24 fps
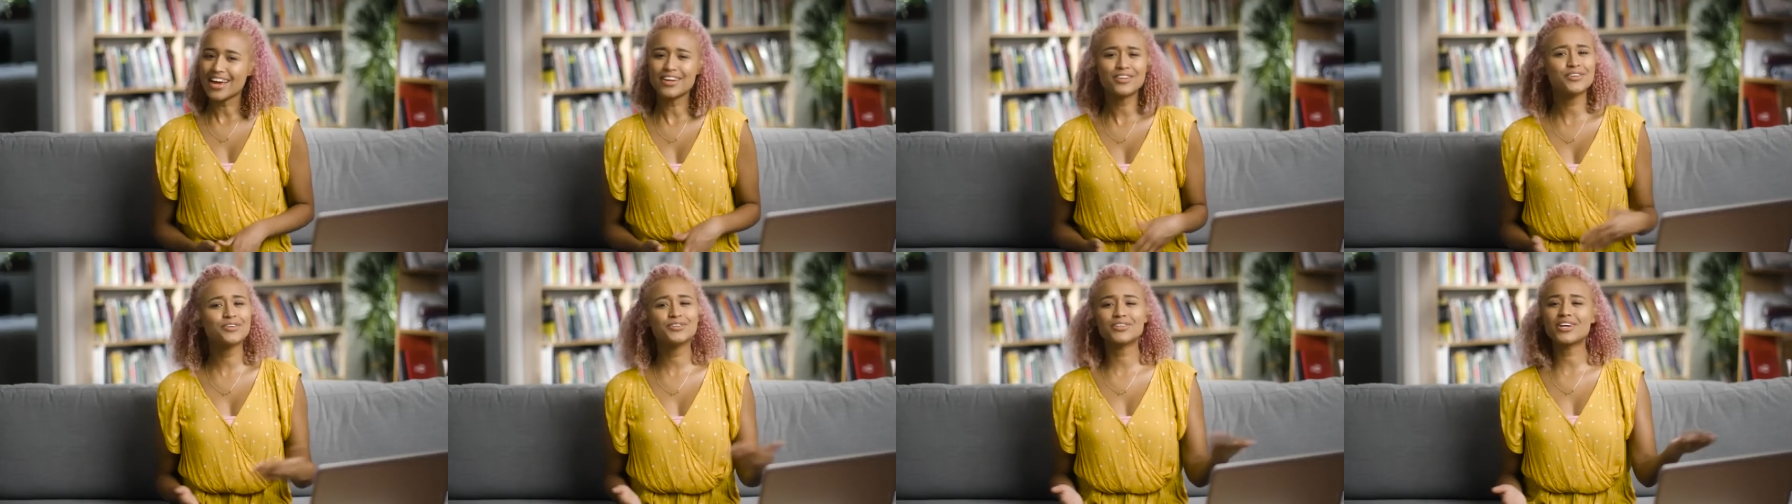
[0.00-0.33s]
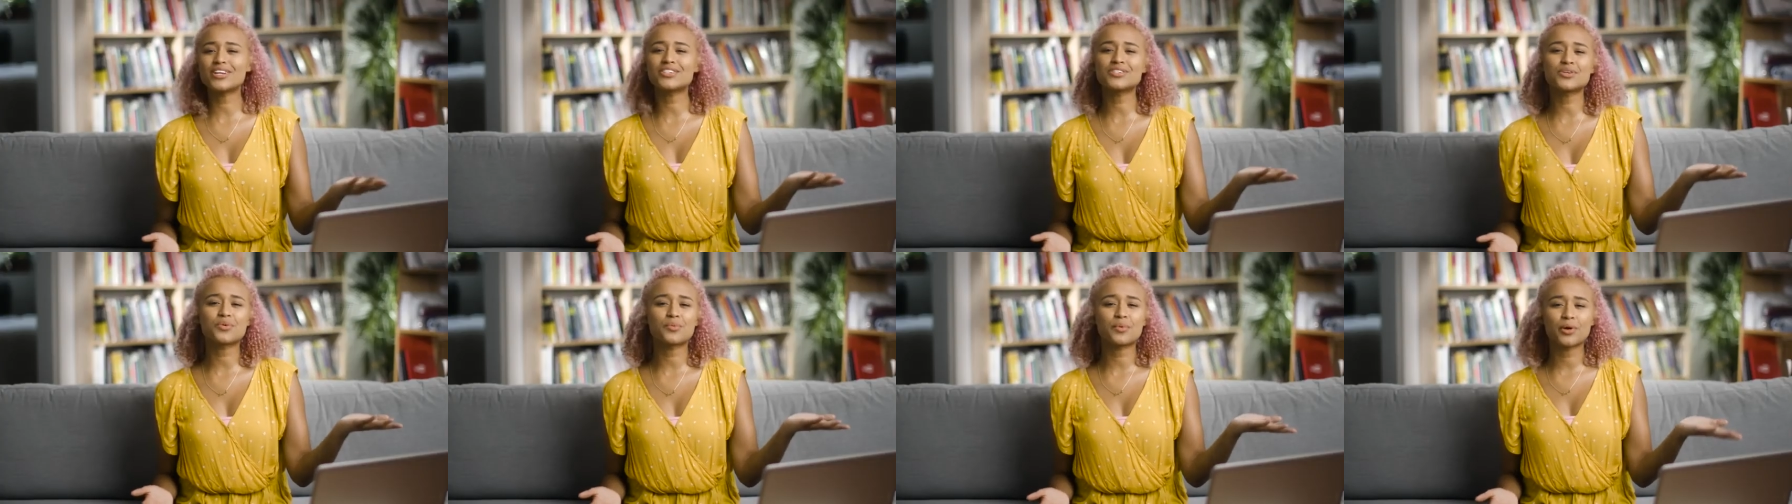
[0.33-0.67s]
And who
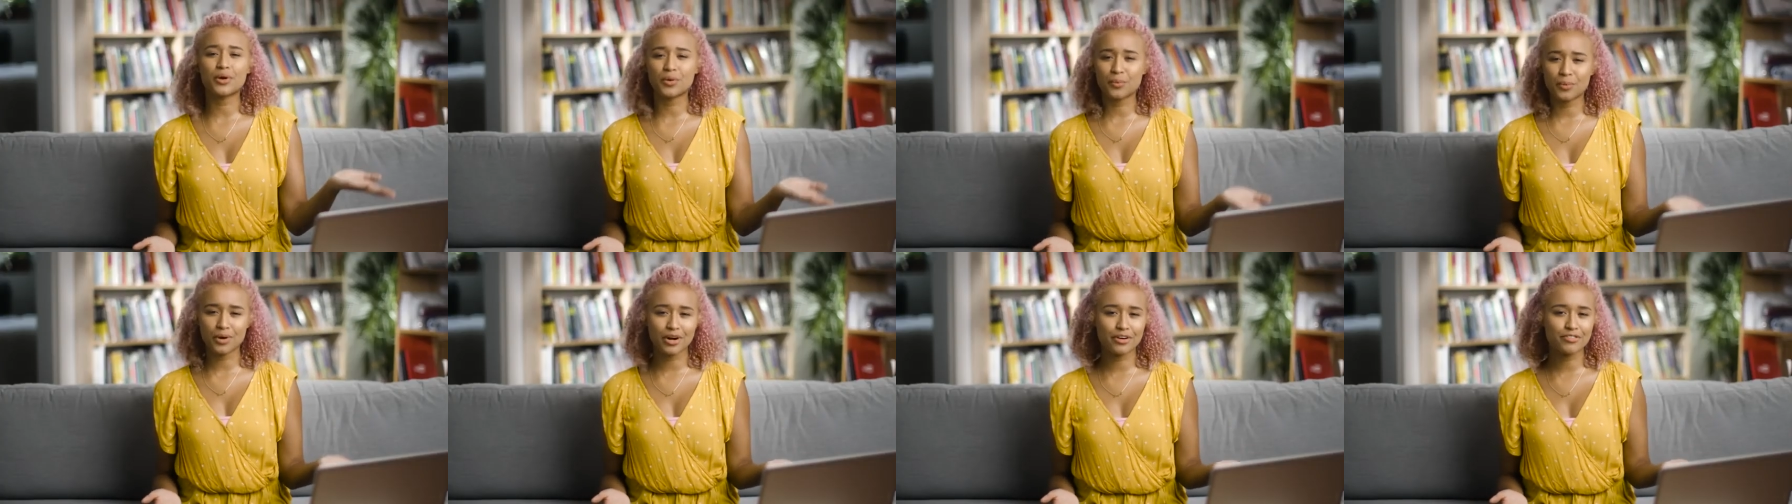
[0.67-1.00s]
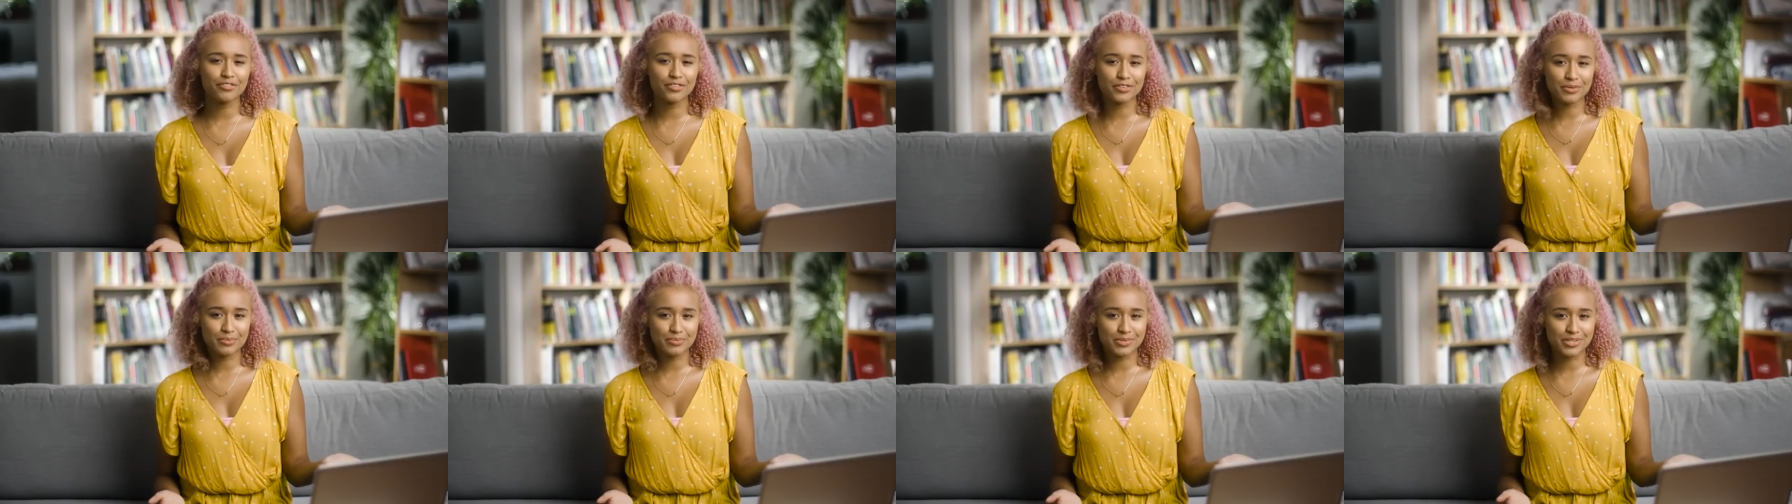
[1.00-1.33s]
doesn't want to work
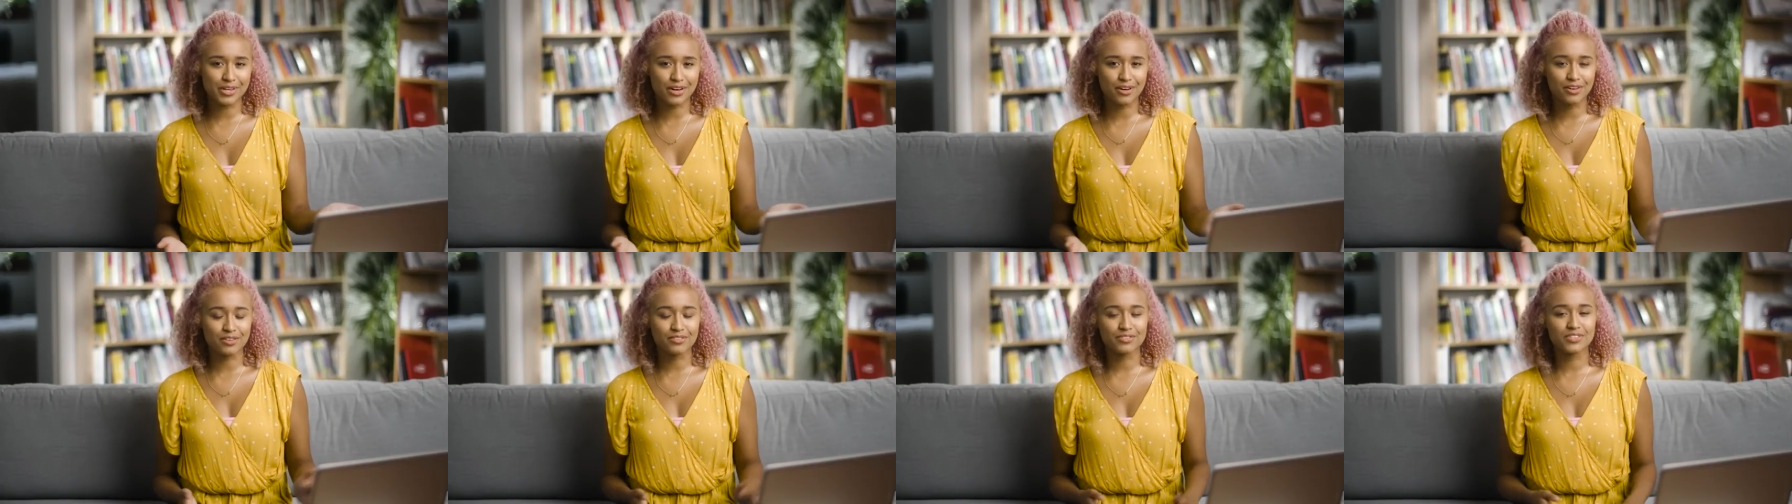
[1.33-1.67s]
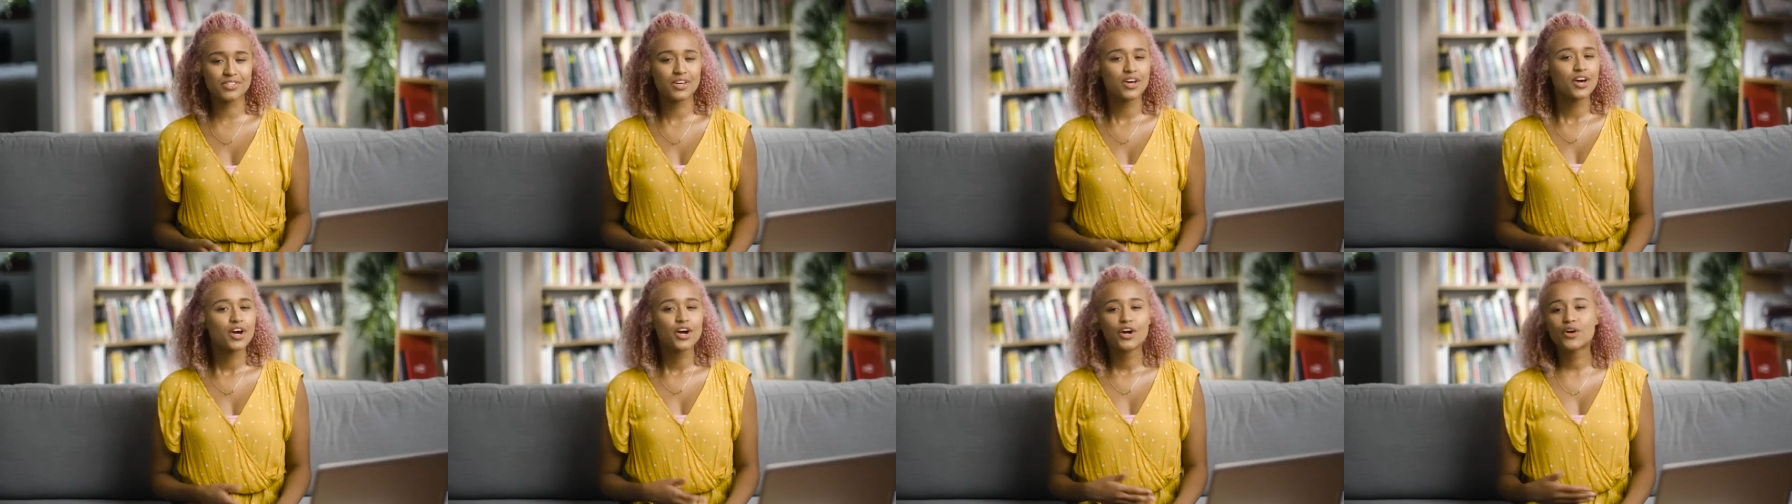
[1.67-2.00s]
for
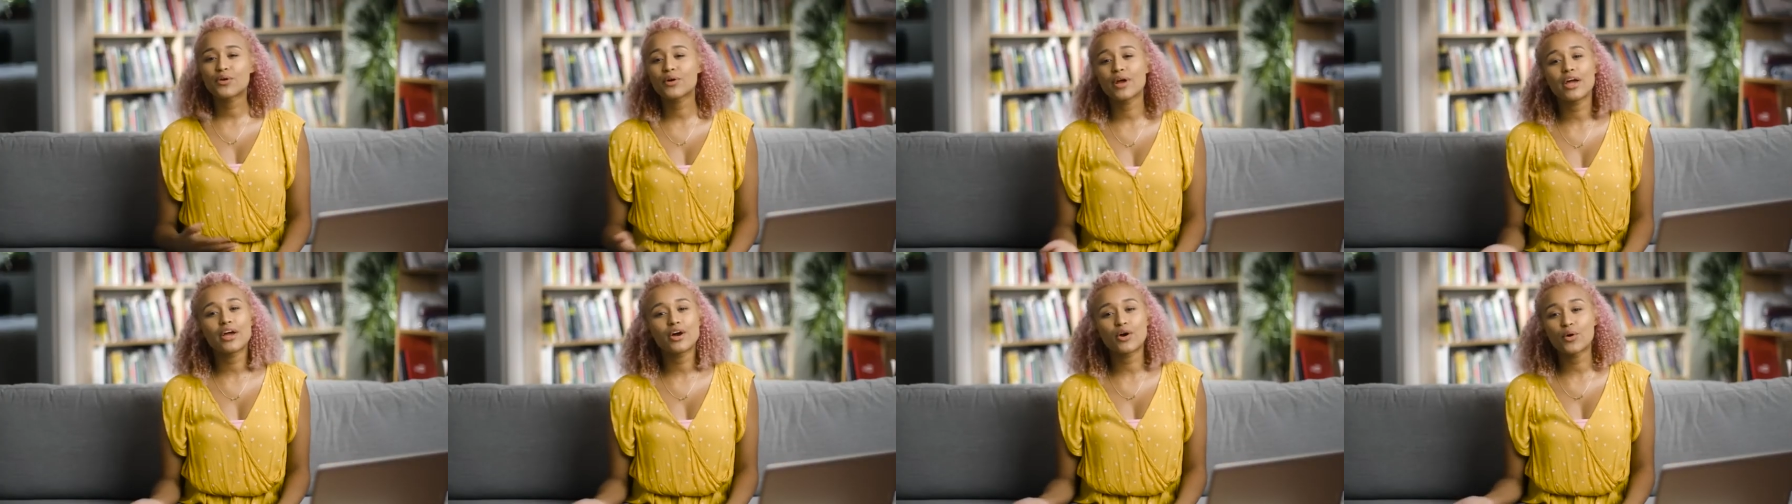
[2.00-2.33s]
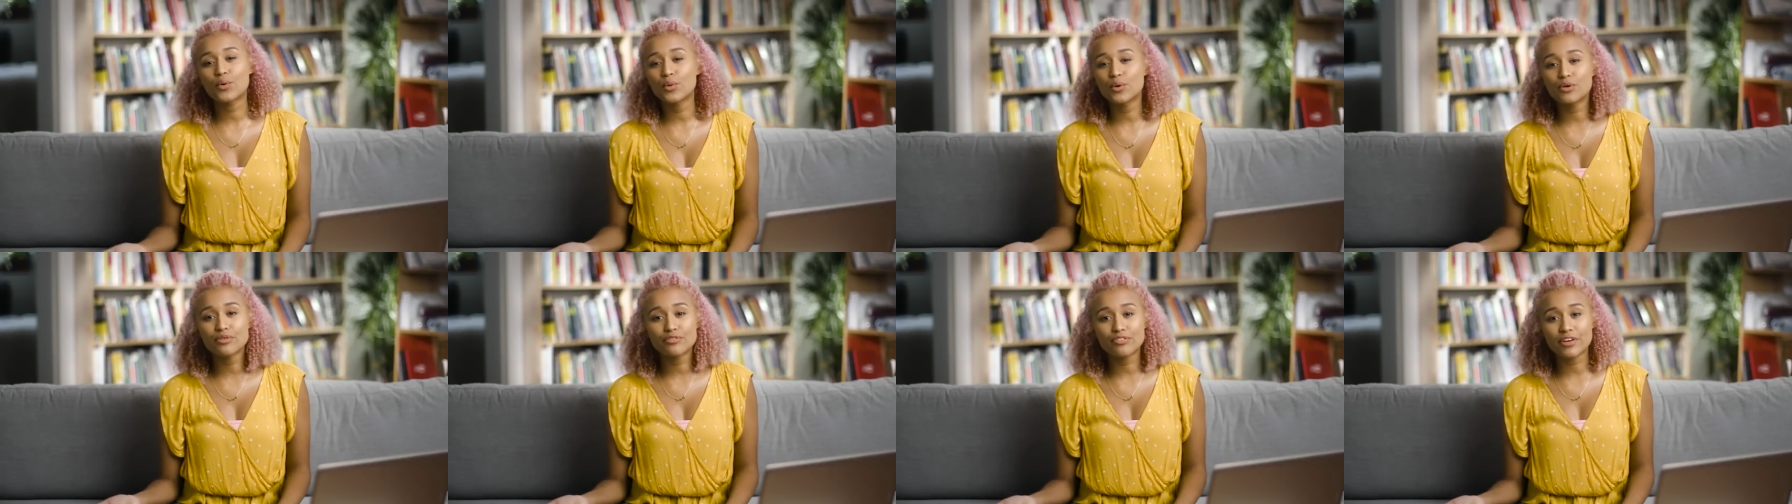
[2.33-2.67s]
themselves, create
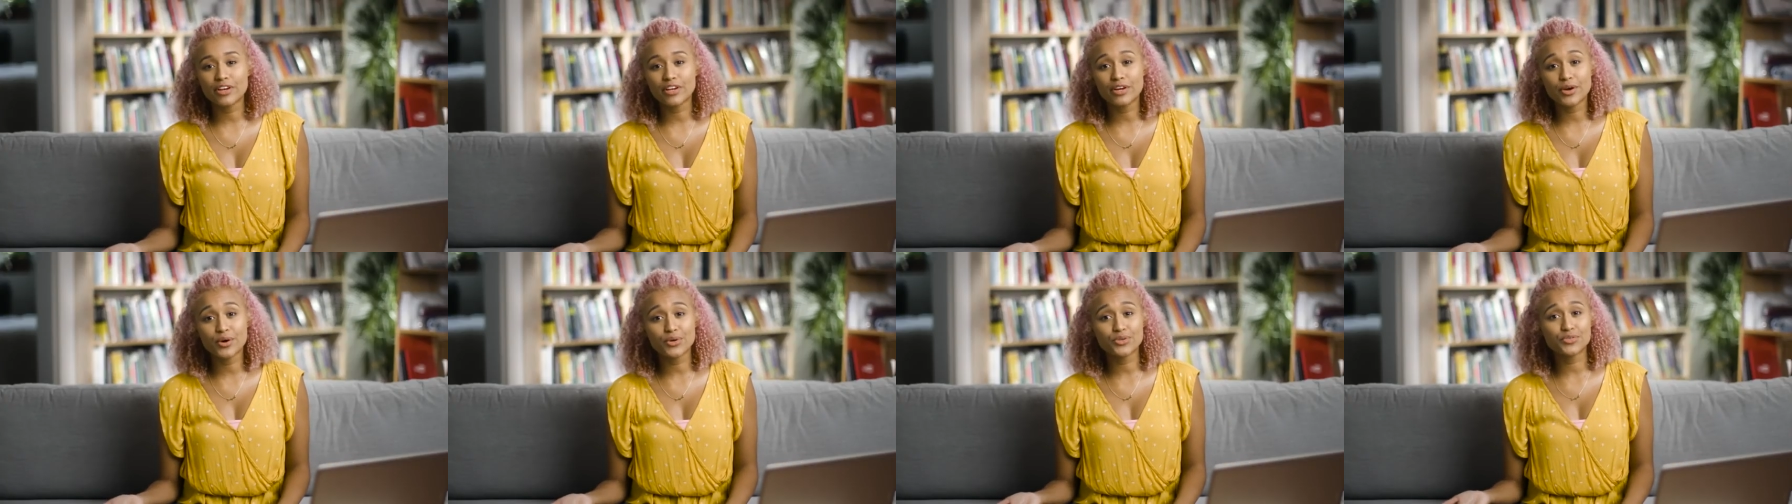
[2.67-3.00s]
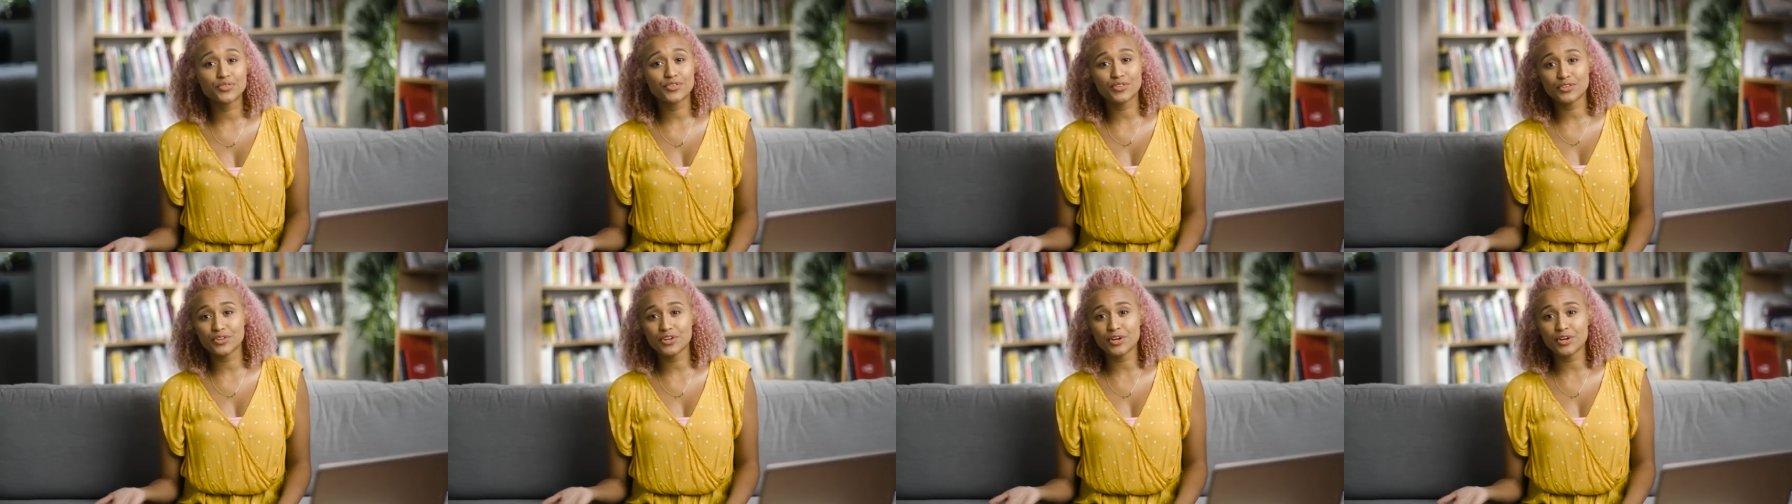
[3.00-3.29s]
cool videos for